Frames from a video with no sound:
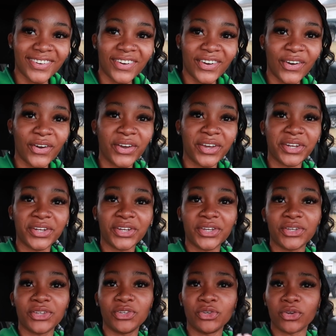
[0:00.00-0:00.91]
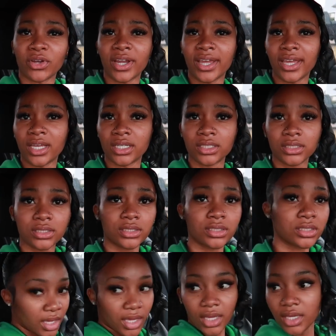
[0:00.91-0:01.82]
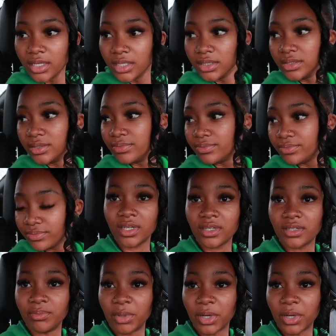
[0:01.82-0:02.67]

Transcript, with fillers: on your hands and it